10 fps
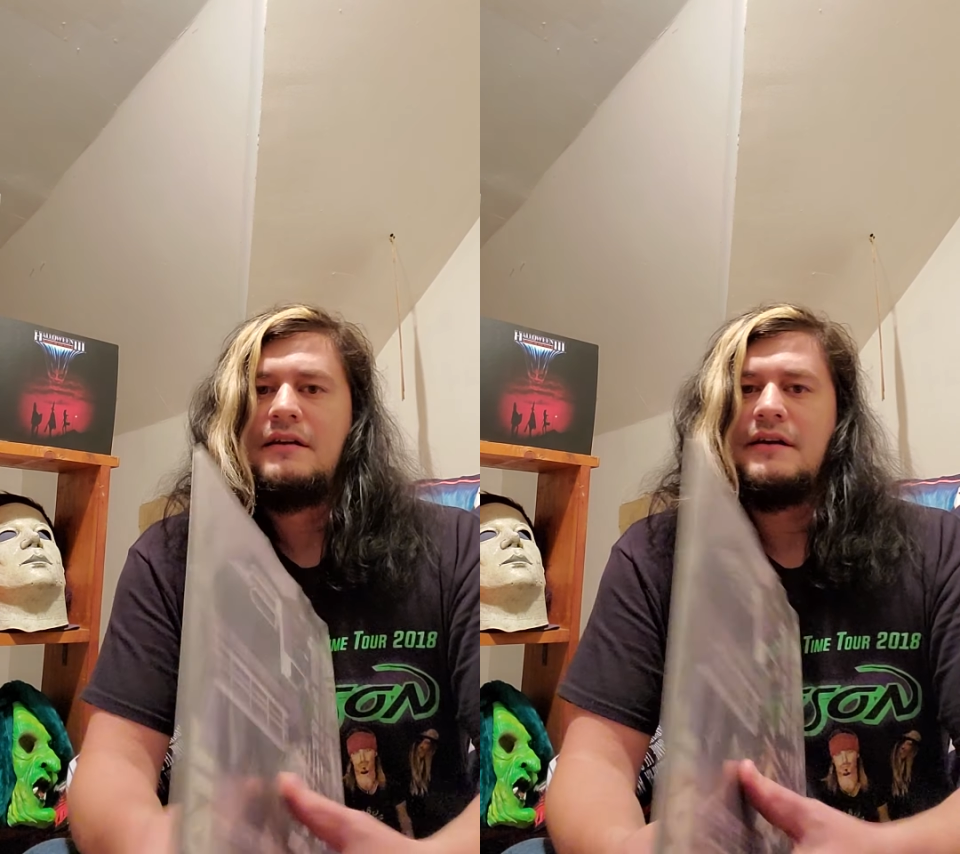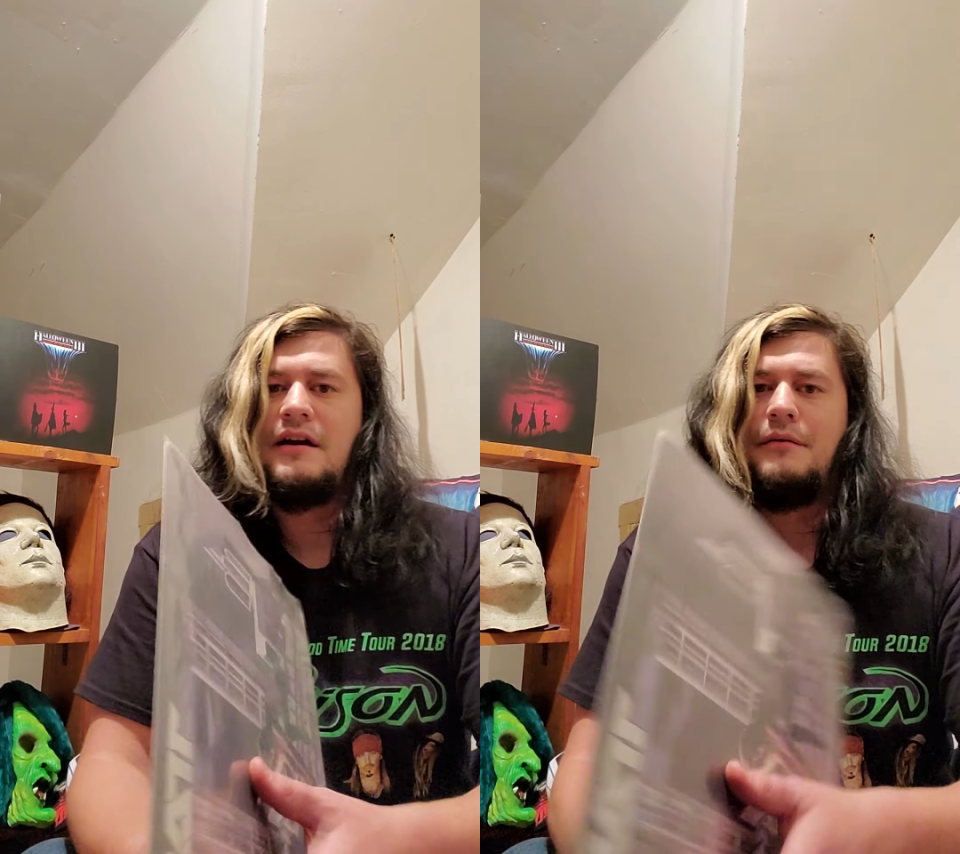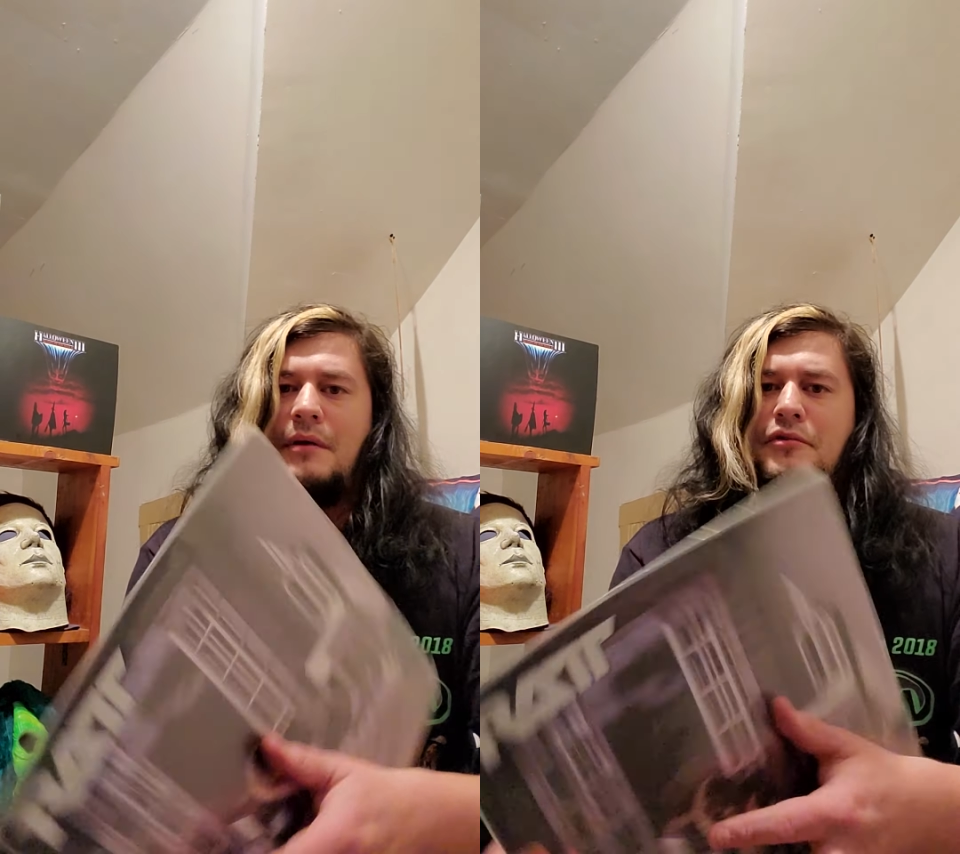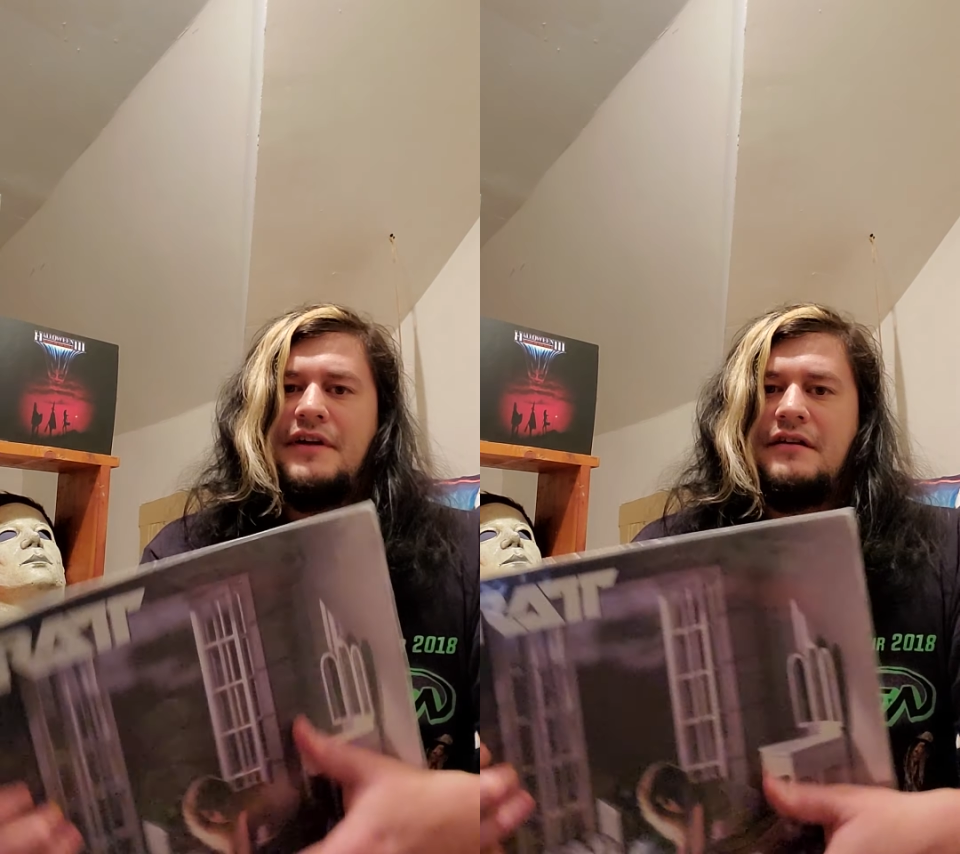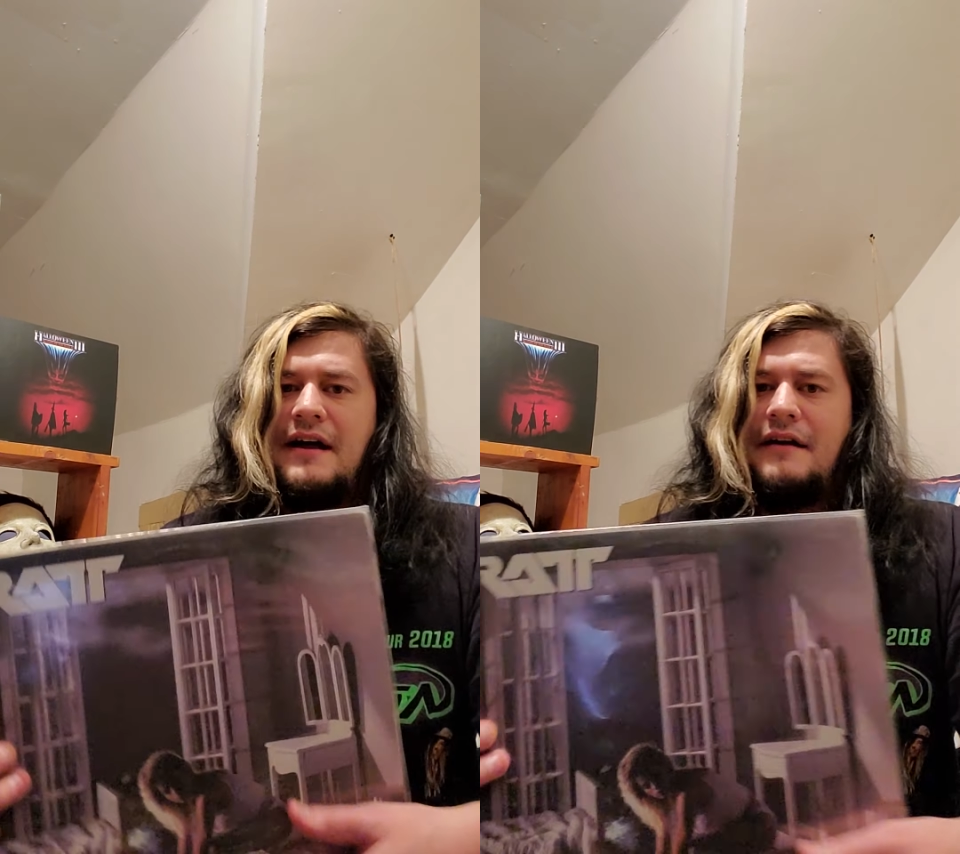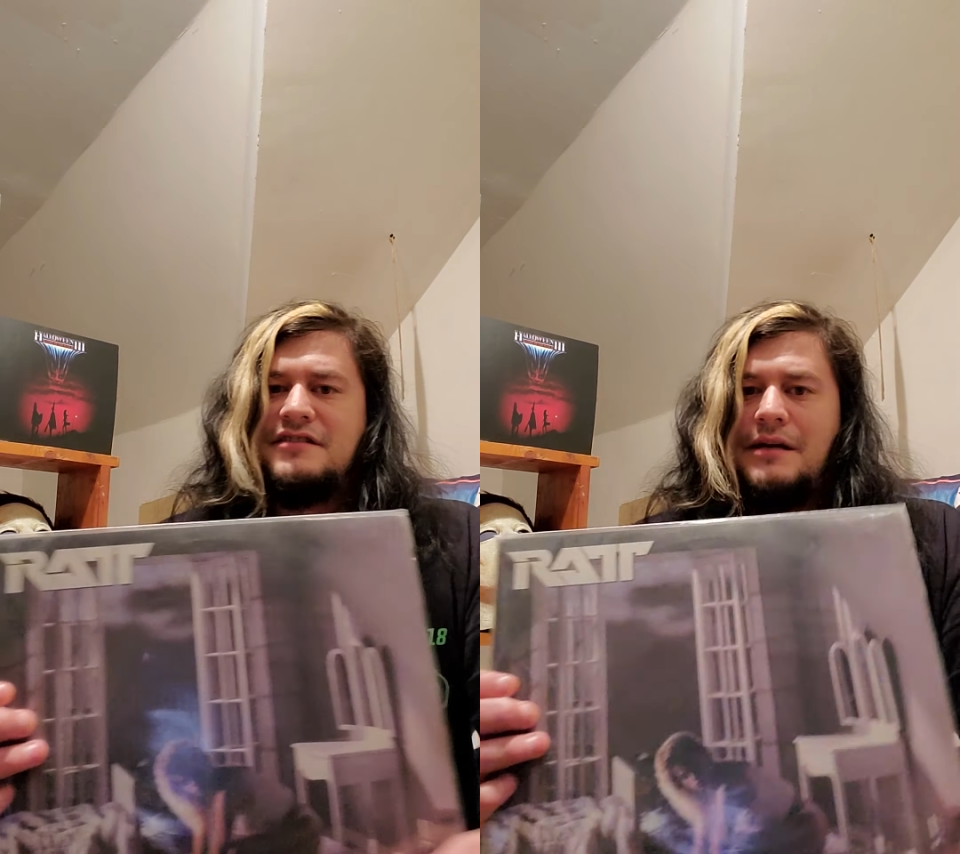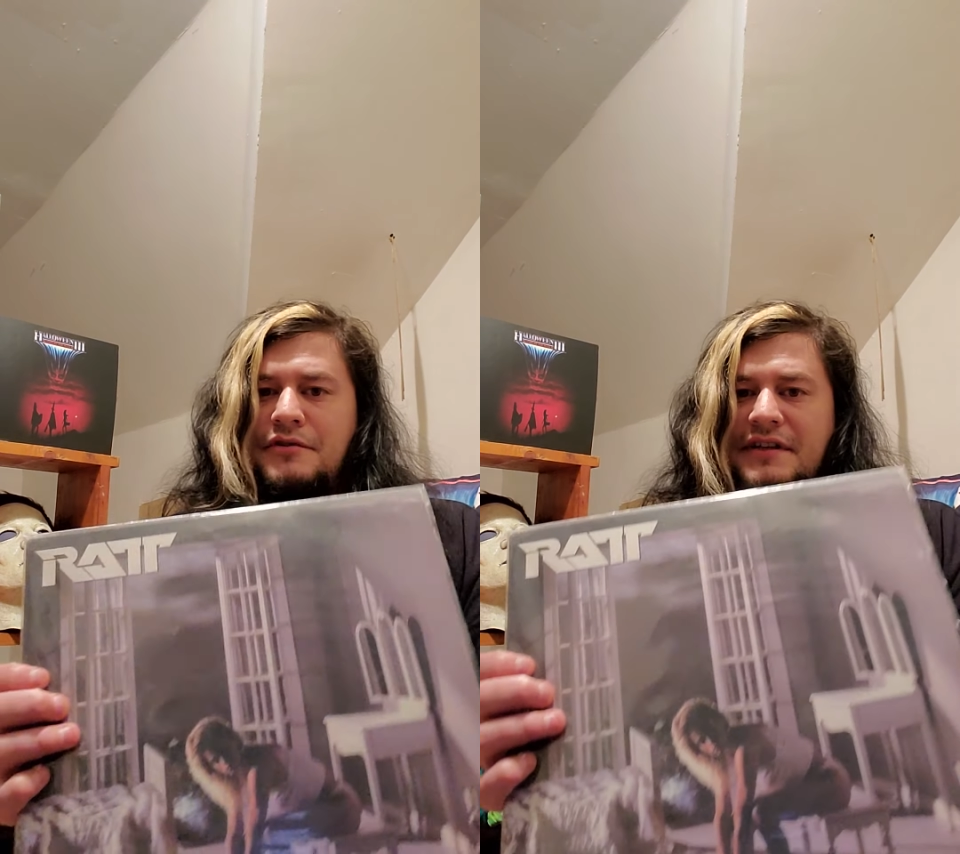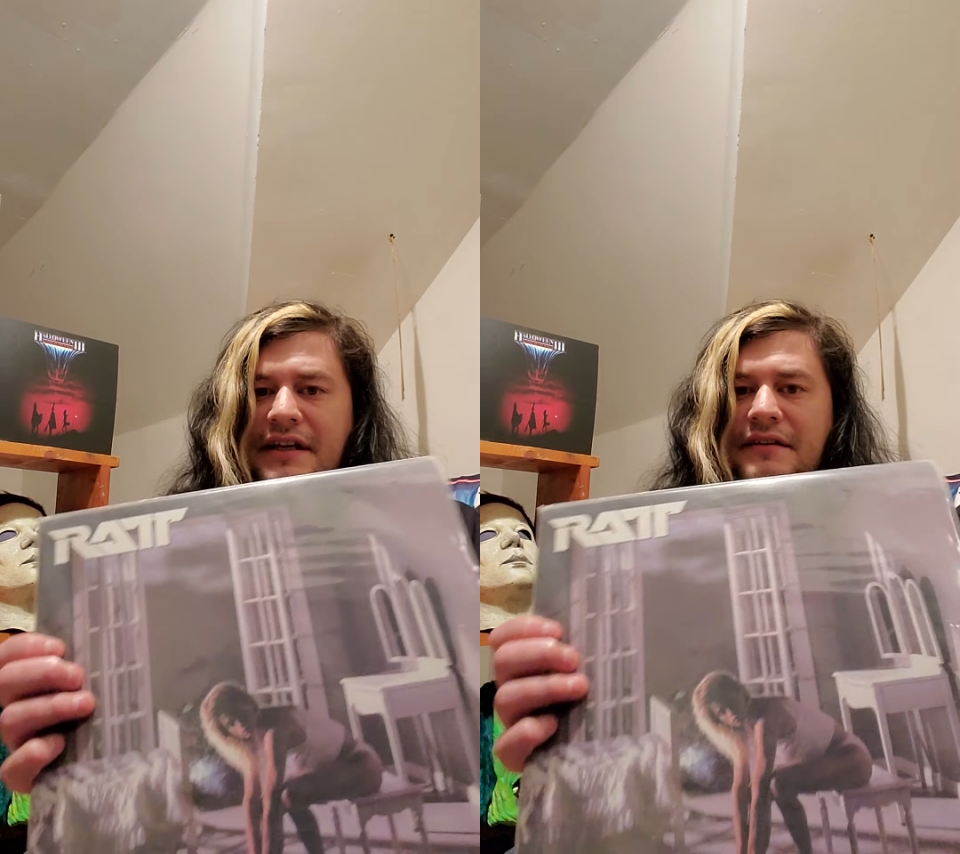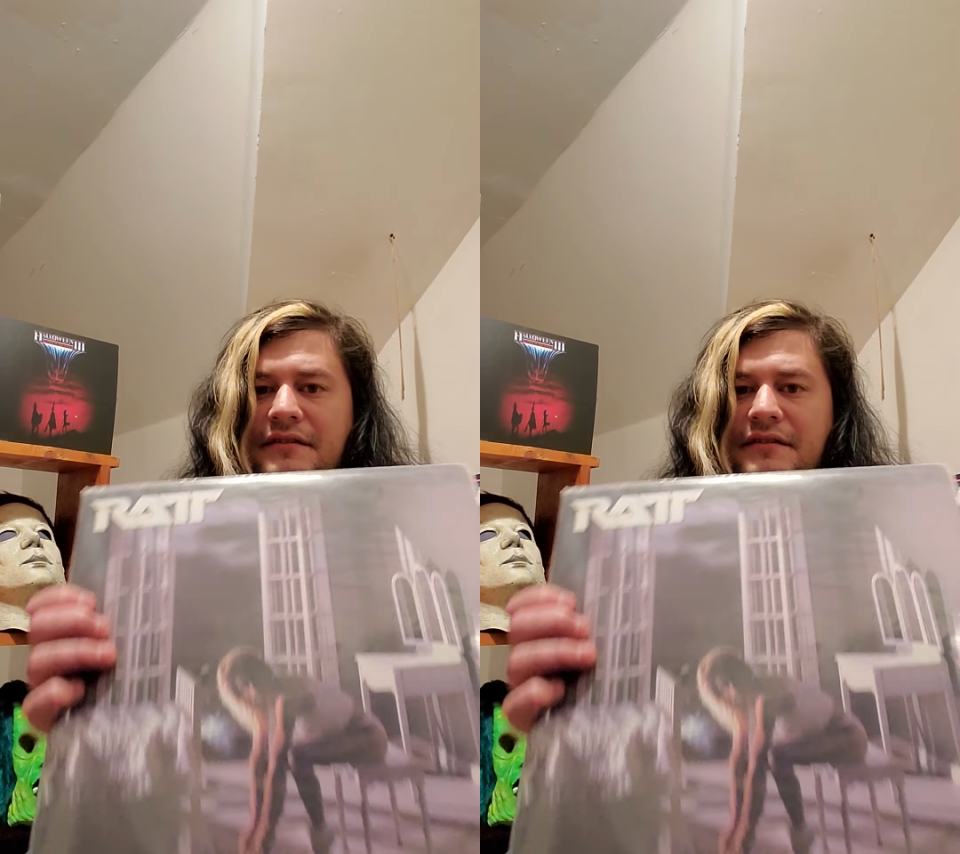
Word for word: you know I'm, I'm really glad I was able to get